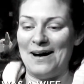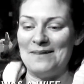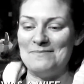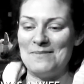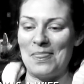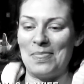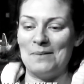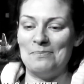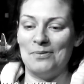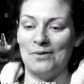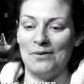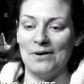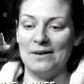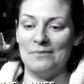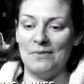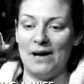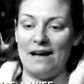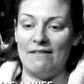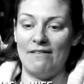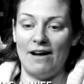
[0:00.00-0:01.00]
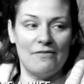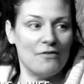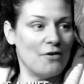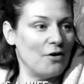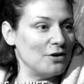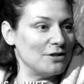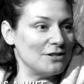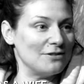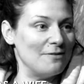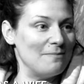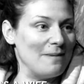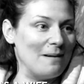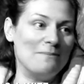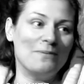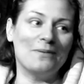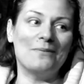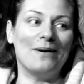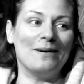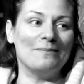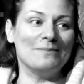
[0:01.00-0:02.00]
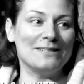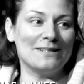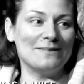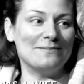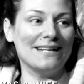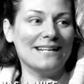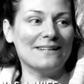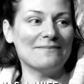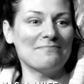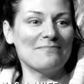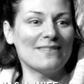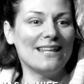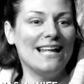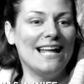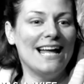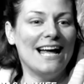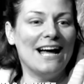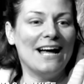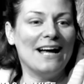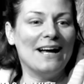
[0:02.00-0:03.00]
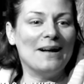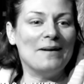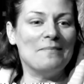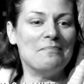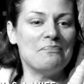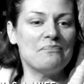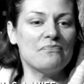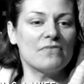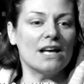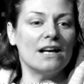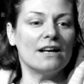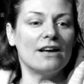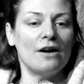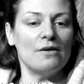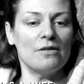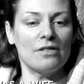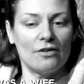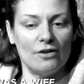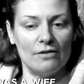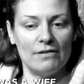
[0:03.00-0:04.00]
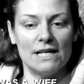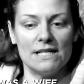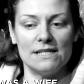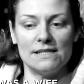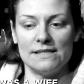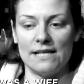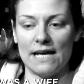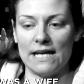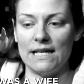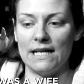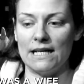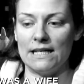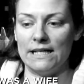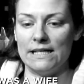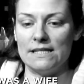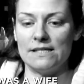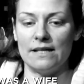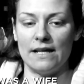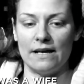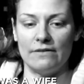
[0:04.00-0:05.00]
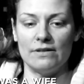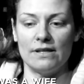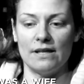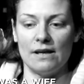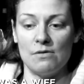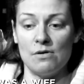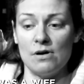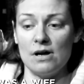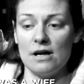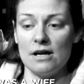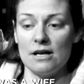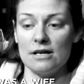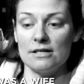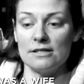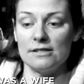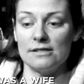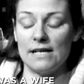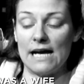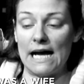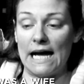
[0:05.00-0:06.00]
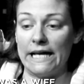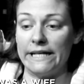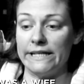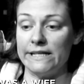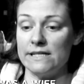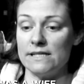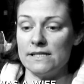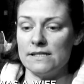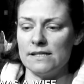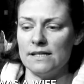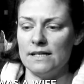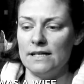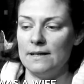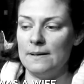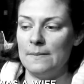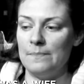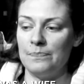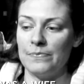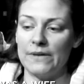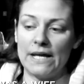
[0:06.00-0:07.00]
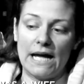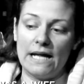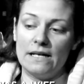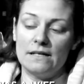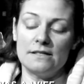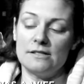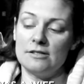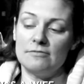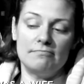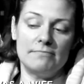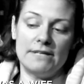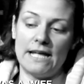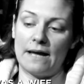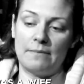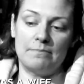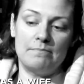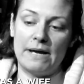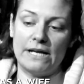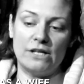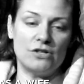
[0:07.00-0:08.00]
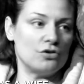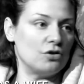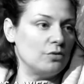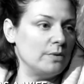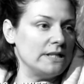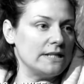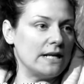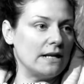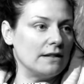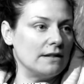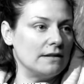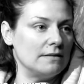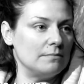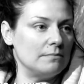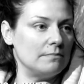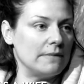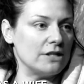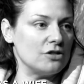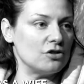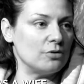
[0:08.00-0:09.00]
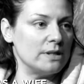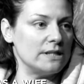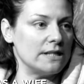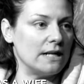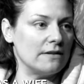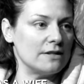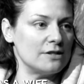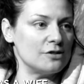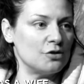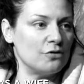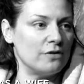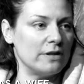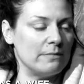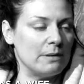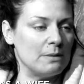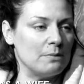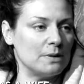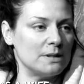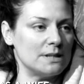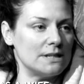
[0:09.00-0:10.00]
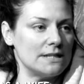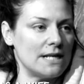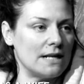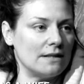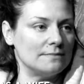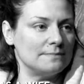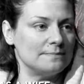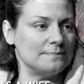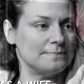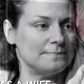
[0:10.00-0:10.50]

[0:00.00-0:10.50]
I'm at the point where I've got to remember what I'm doing, go through it technically so that everything works, and yeah, make sure we tell the story that we want to tell.